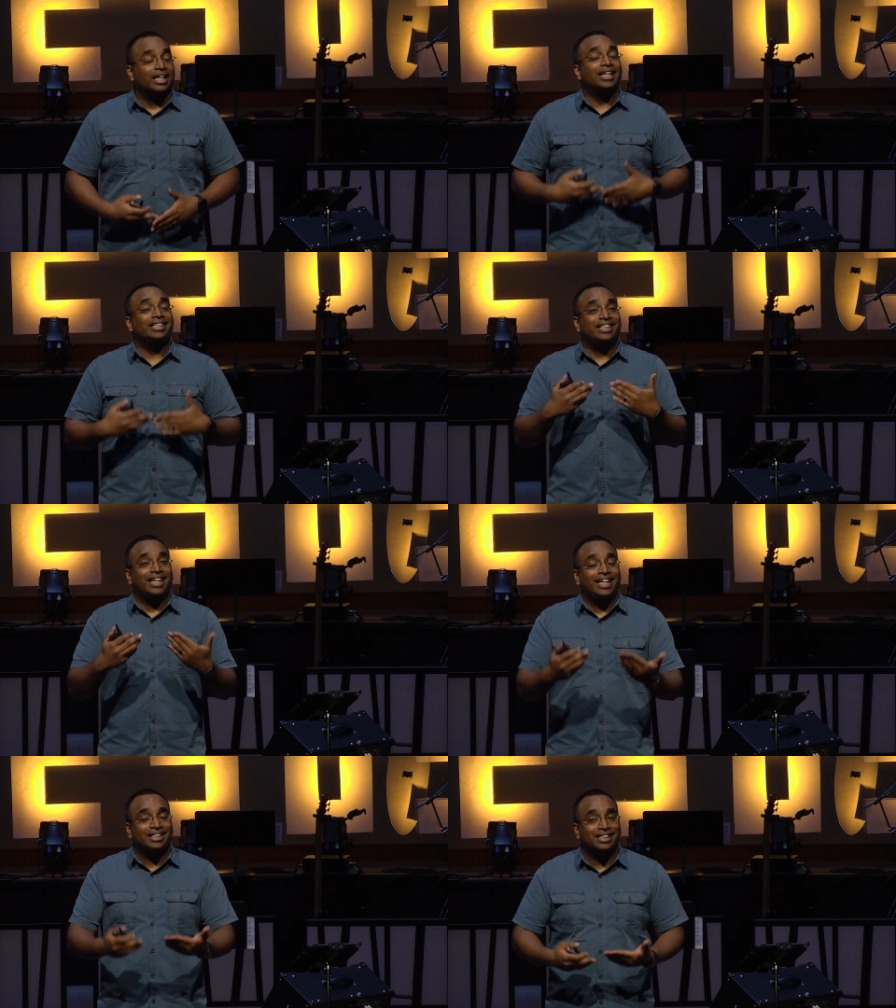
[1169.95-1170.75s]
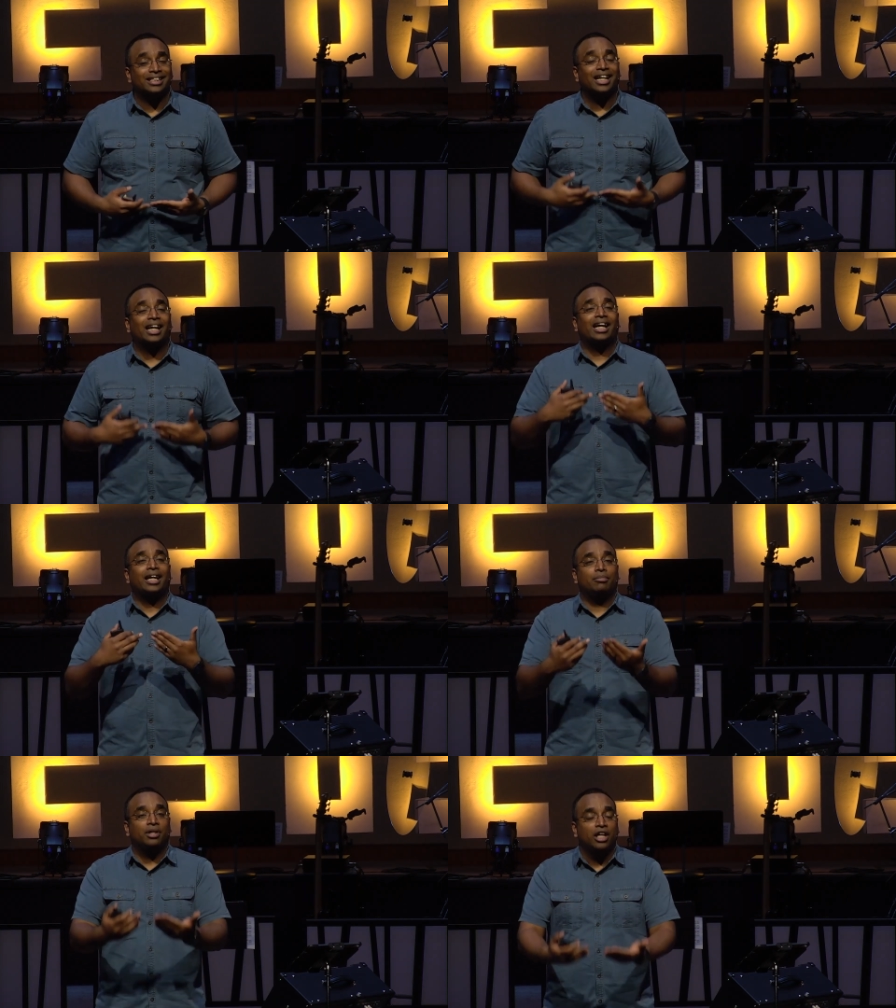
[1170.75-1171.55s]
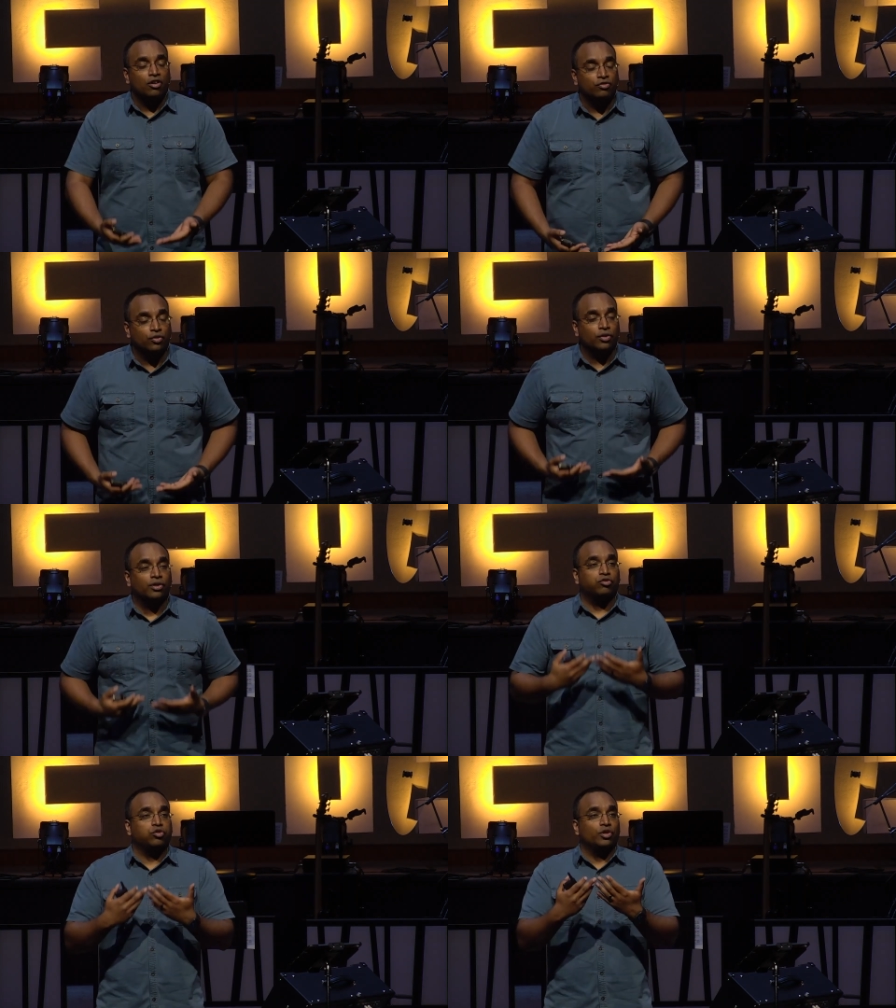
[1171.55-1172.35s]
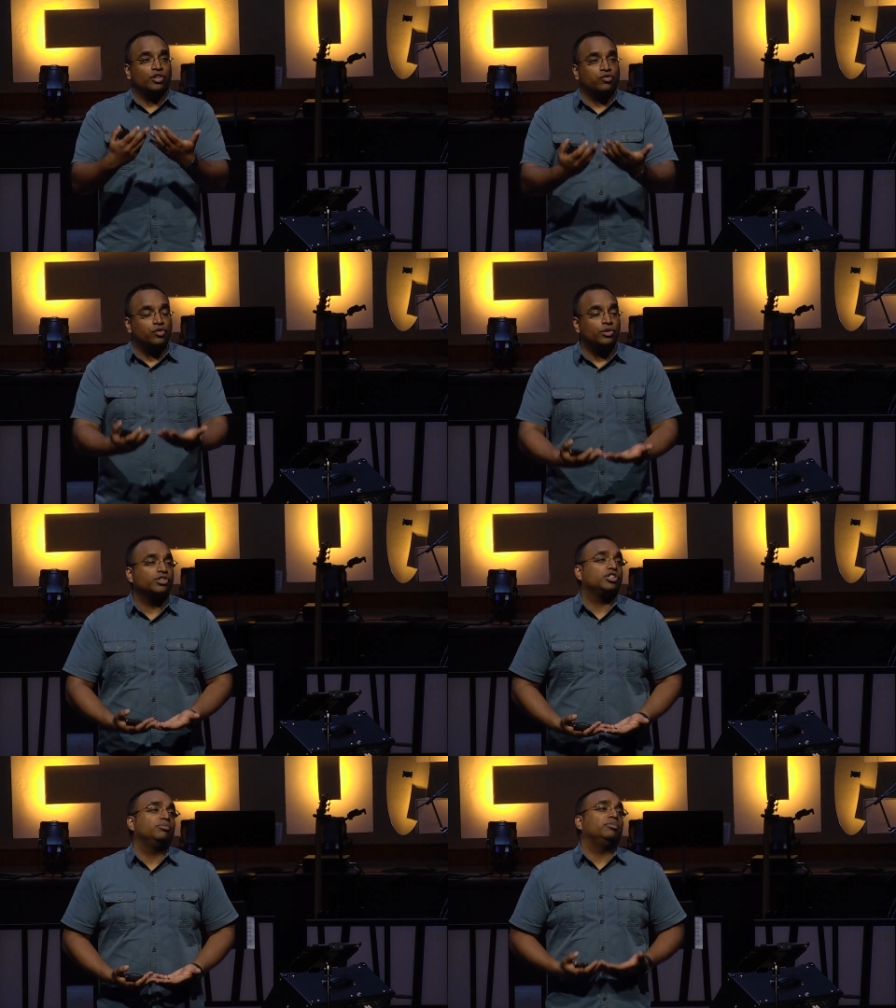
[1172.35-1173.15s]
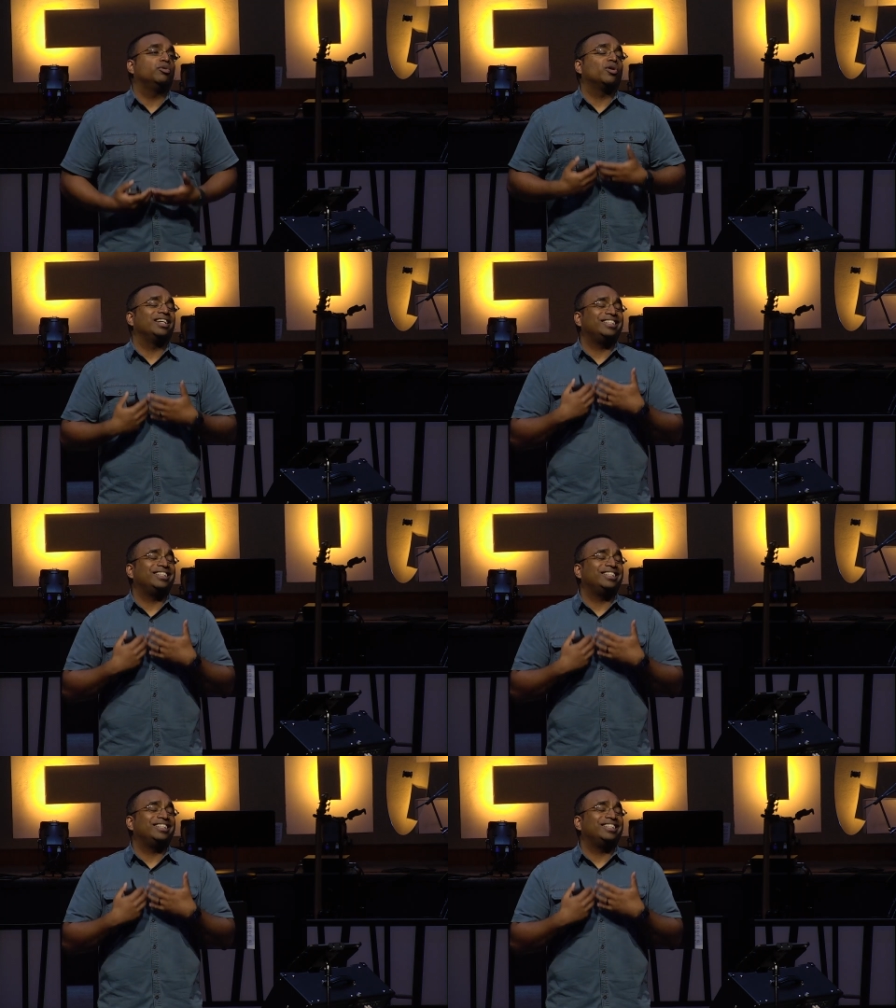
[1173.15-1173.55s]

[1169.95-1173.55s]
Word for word: It takes time for the fruits to be born.